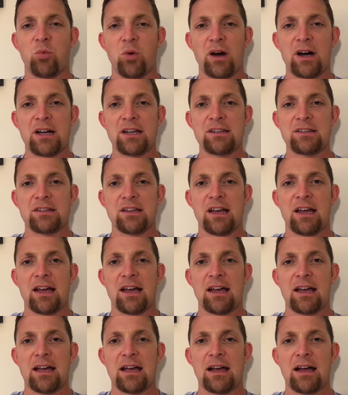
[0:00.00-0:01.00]
was
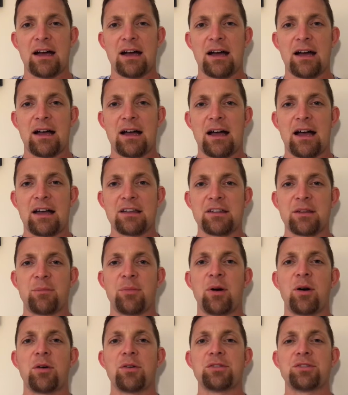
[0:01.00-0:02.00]
as
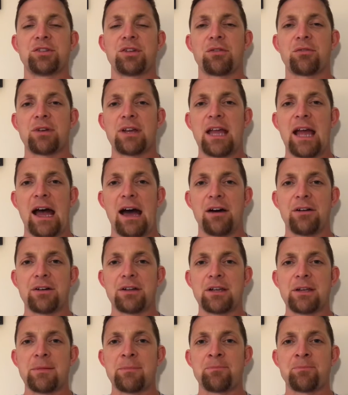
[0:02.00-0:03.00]
opposed to
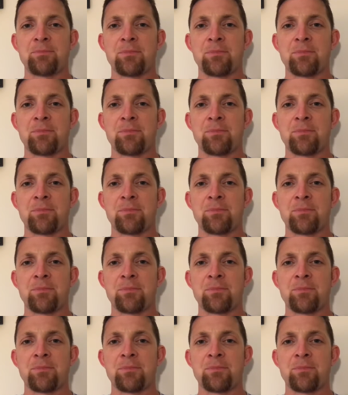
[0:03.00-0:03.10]
reality.